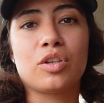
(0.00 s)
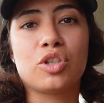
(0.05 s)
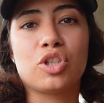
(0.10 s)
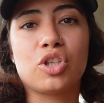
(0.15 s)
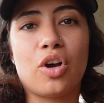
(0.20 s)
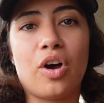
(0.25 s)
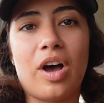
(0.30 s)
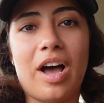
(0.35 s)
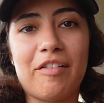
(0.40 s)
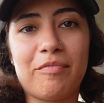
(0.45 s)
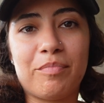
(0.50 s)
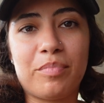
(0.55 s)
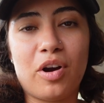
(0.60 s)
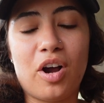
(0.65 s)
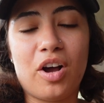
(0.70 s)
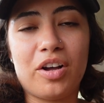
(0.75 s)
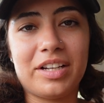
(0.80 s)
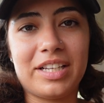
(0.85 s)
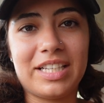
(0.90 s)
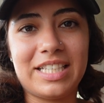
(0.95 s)
So I've
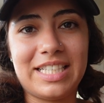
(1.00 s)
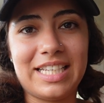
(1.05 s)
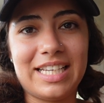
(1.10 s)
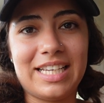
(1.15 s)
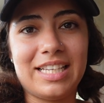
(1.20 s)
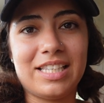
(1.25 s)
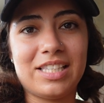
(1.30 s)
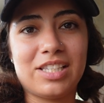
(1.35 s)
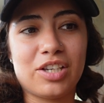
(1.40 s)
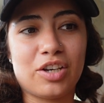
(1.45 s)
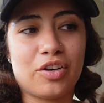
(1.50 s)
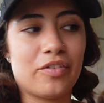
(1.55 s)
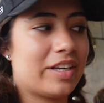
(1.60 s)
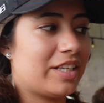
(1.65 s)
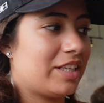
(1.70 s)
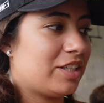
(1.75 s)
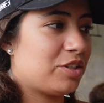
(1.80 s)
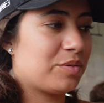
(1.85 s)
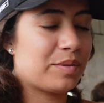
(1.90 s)
brought Nadine to grill